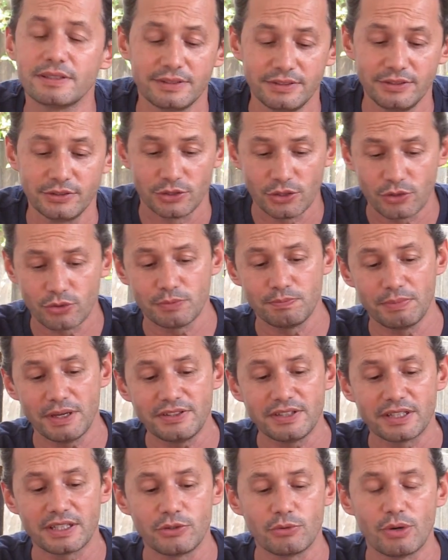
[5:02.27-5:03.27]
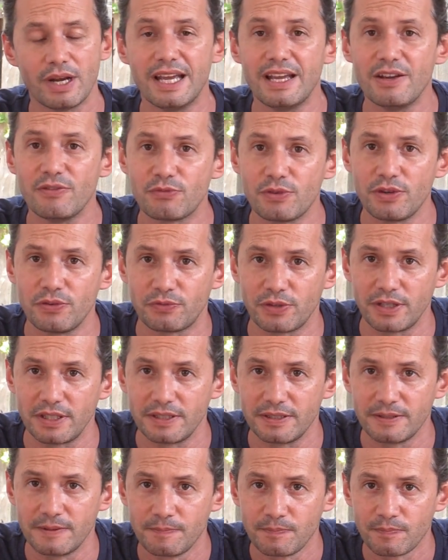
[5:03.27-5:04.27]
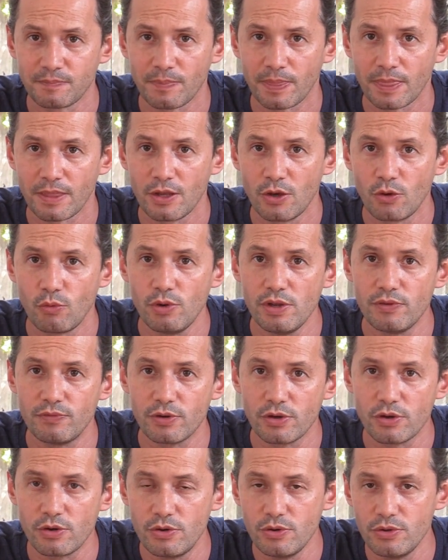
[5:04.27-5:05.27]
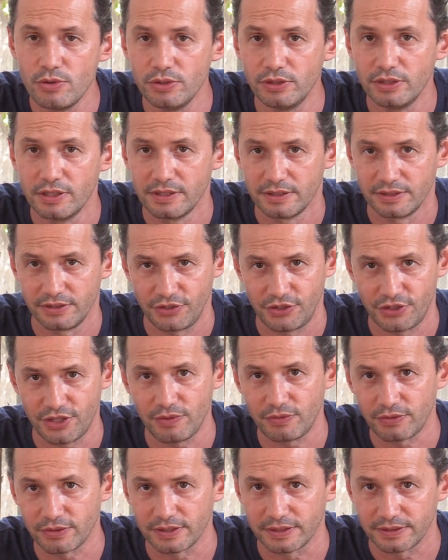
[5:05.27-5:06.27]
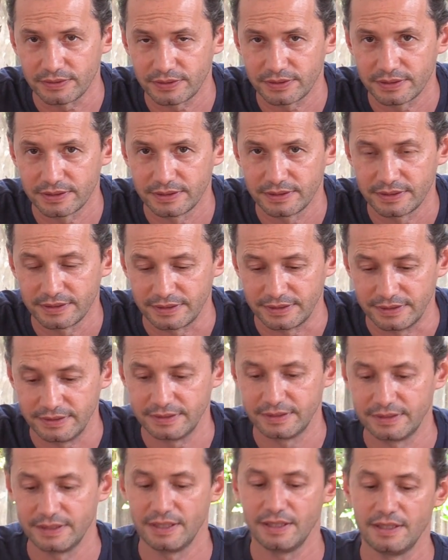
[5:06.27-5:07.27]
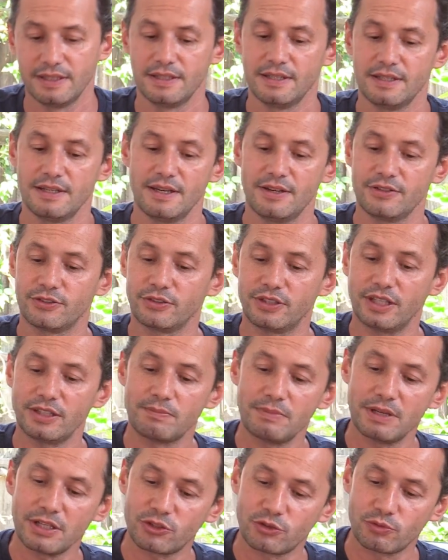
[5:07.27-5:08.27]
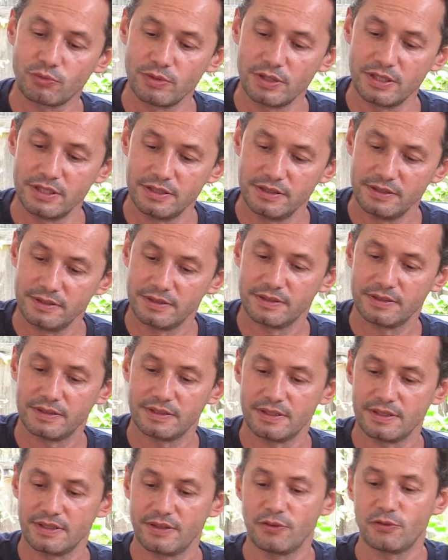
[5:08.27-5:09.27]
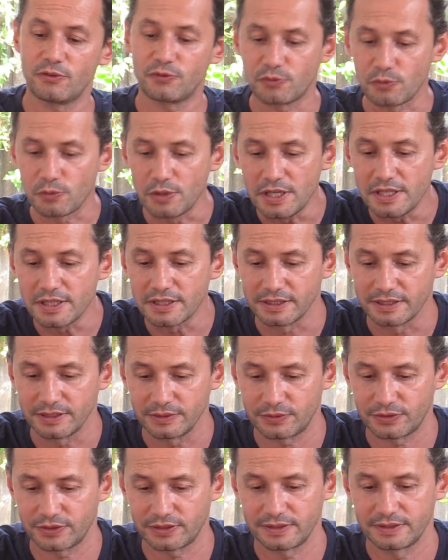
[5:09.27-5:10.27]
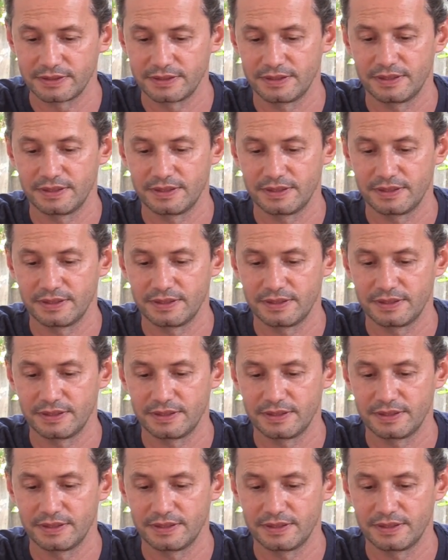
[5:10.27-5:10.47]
you could basically do everything with a good chef's knife. So that makes really 3 knives